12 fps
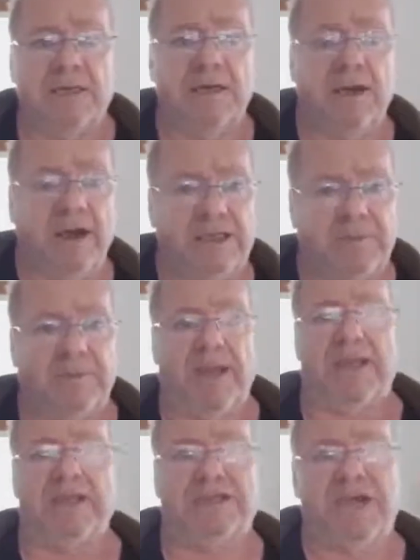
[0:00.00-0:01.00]
I
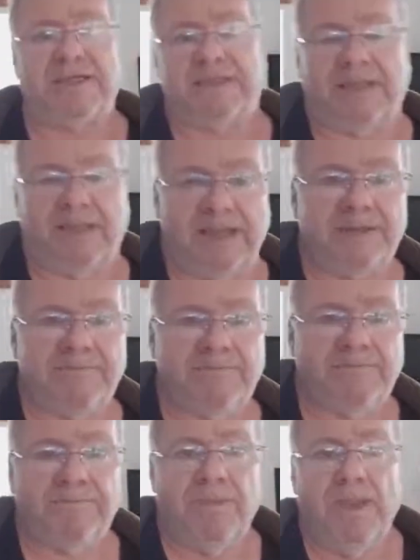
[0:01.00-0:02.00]
explained yesterday,
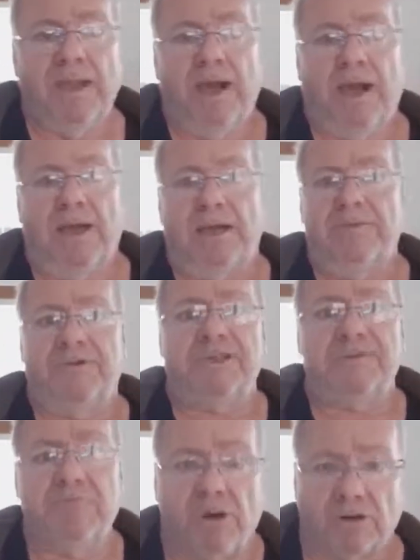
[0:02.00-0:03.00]
the
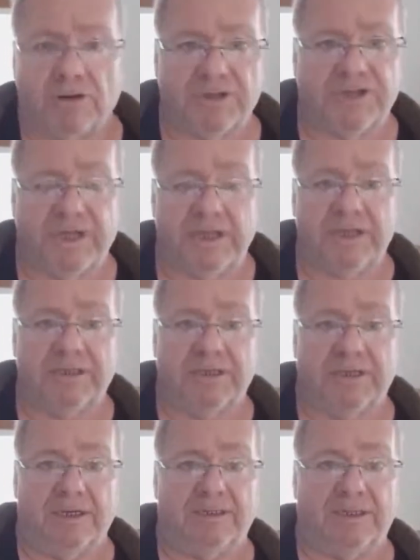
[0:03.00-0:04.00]
democracy
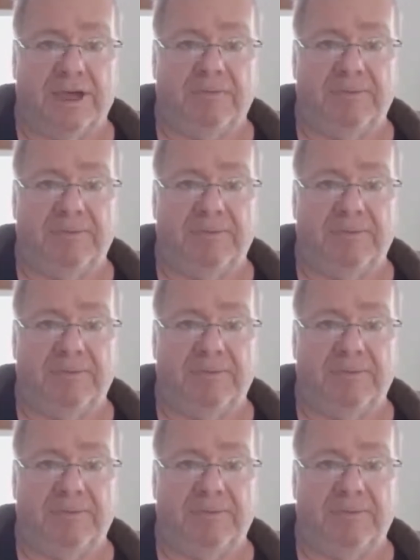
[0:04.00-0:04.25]
that